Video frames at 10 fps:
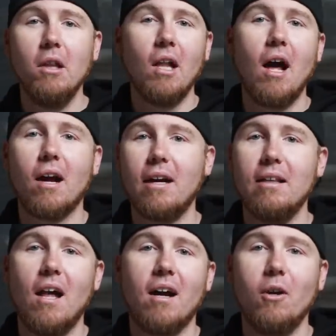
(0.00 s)
unlock
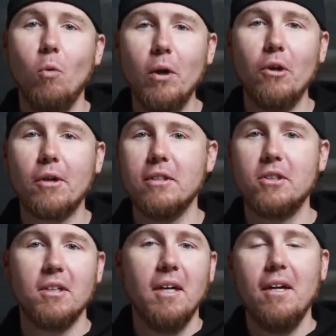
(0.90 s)
and lock at will because,